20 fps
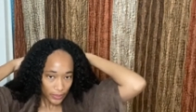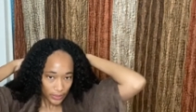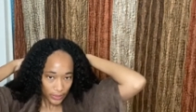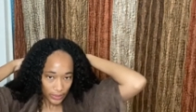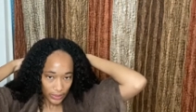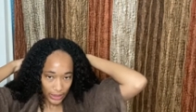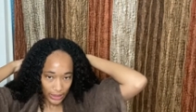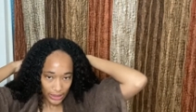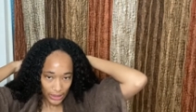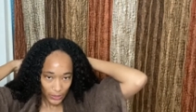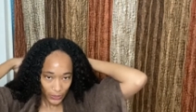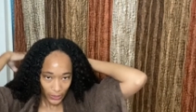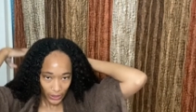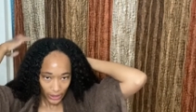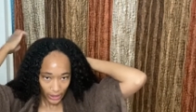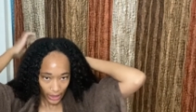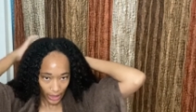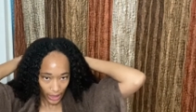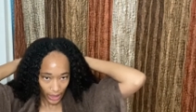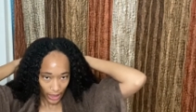That's one
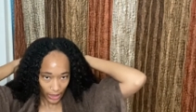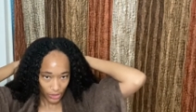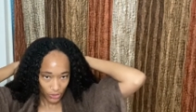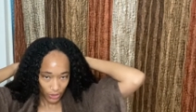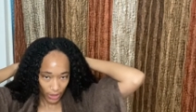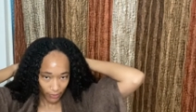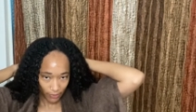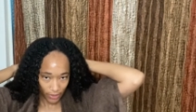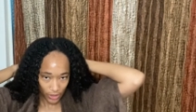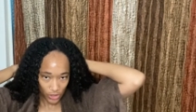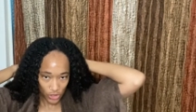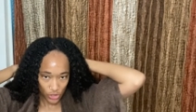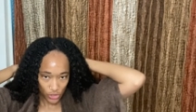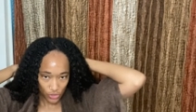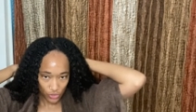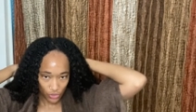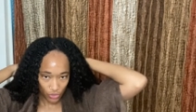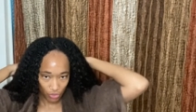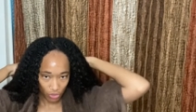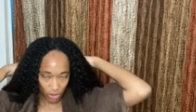thing I do have
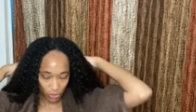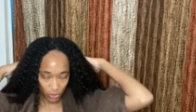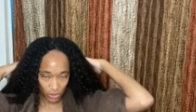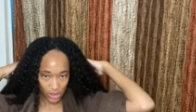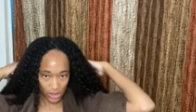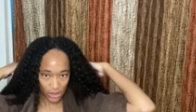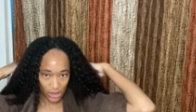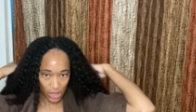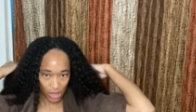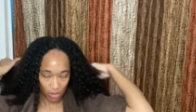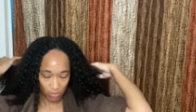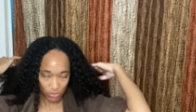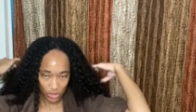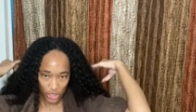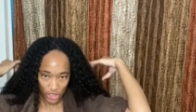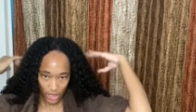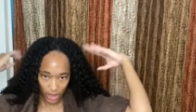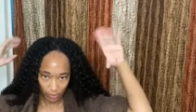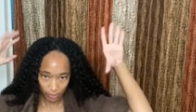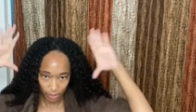issues with some
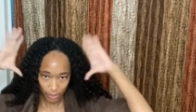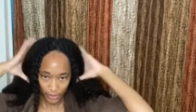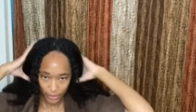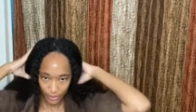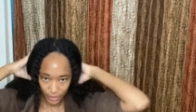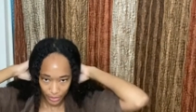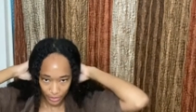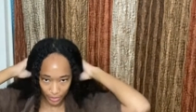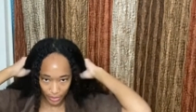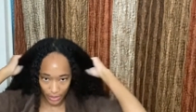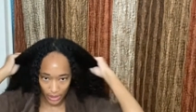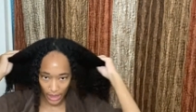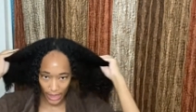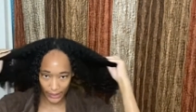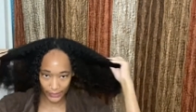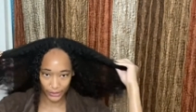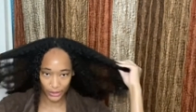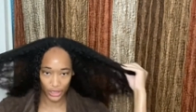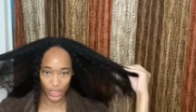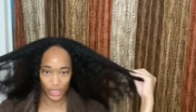shampoos.
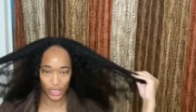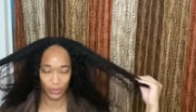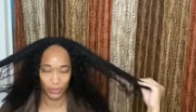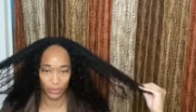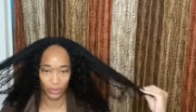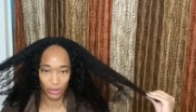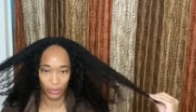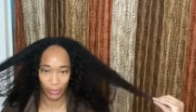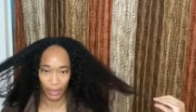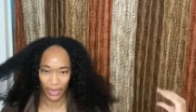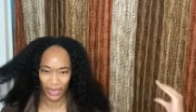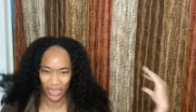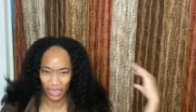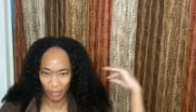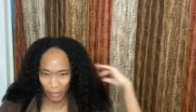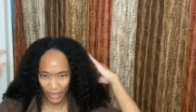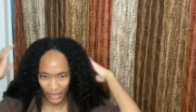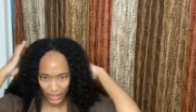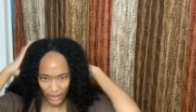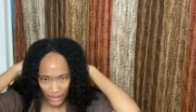After shampooing my hair
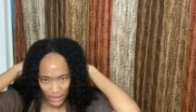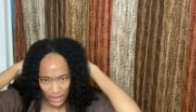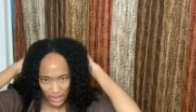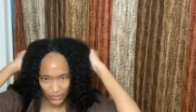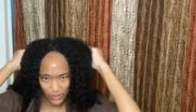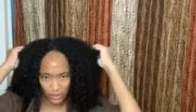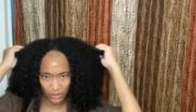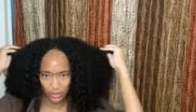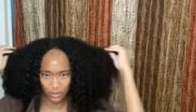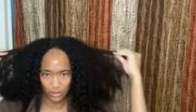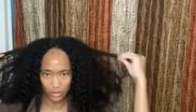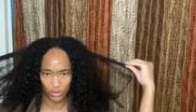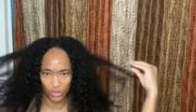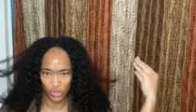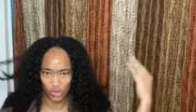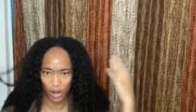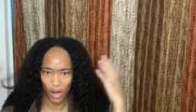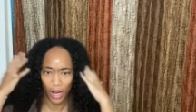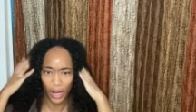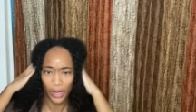does feel a little
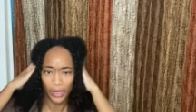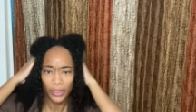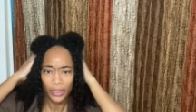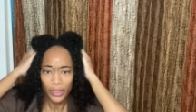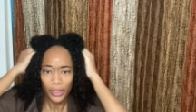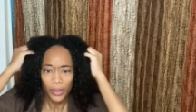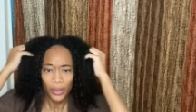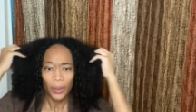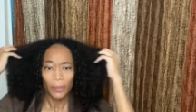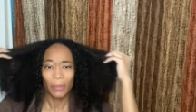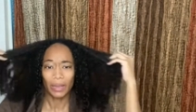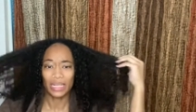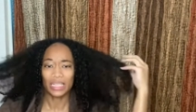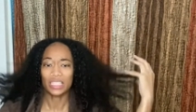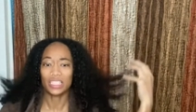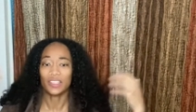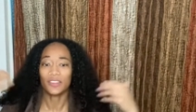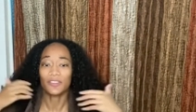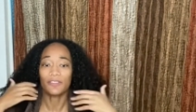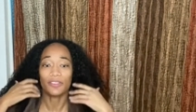dry, but it
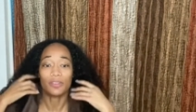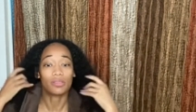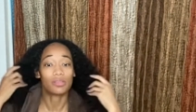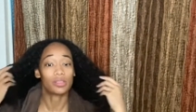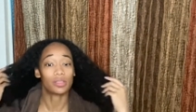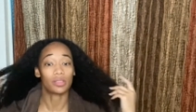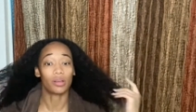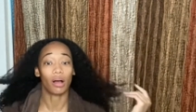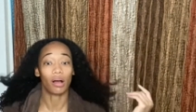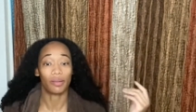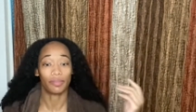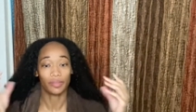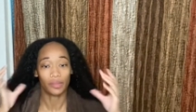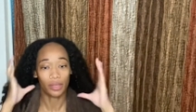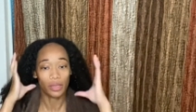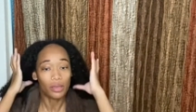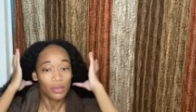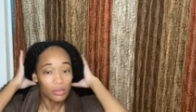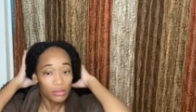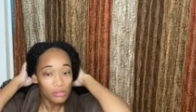still feels soft
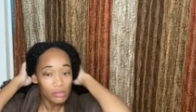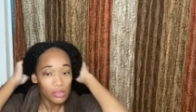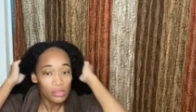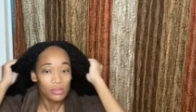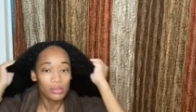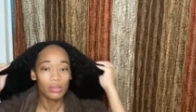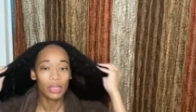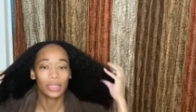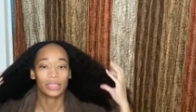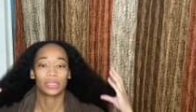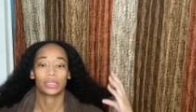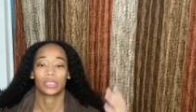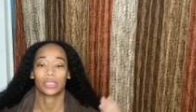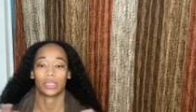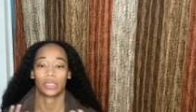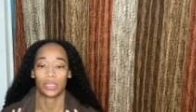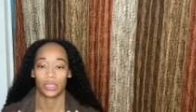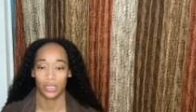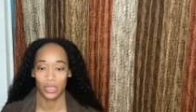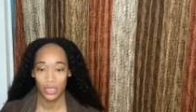though, so that's
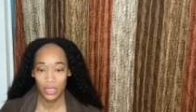good.